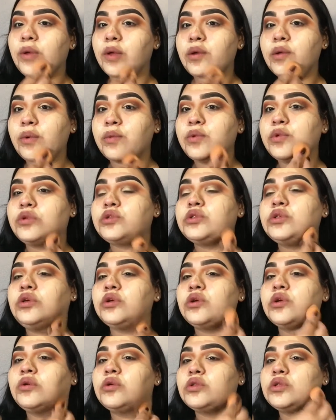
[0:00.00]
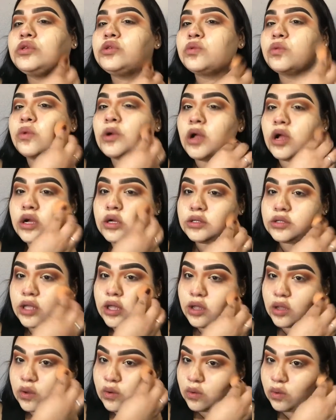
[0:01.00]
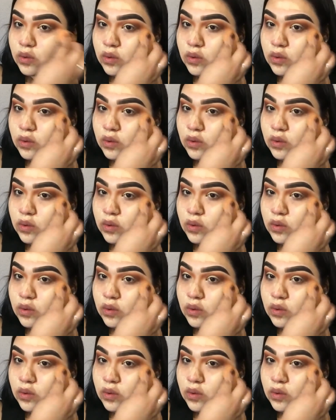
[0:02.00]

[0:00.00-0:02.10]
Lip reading: And we'll see how this rocks out.